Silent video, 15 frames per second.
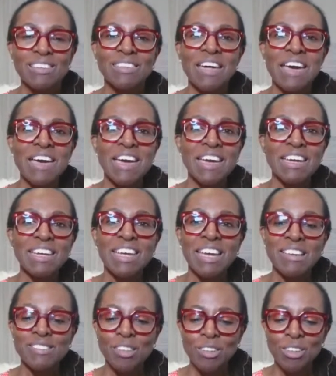there
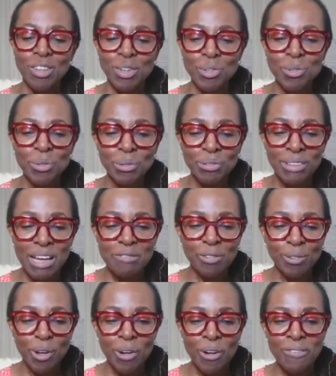is a new
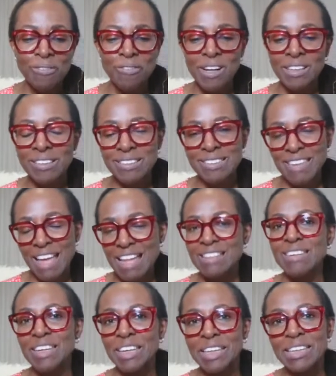level of
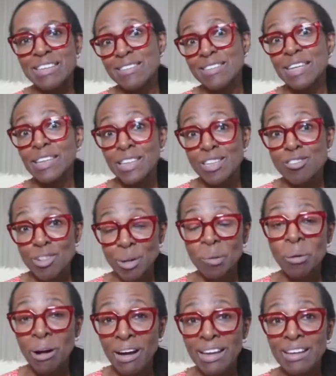understanding and listening that's
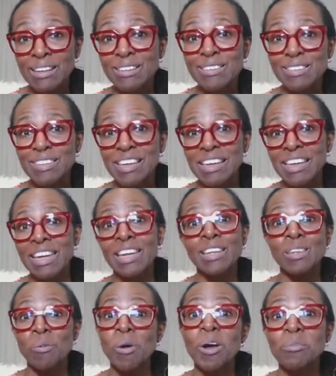required
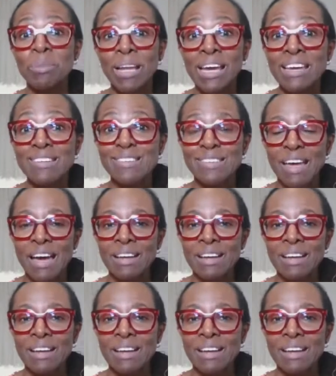in the workplace.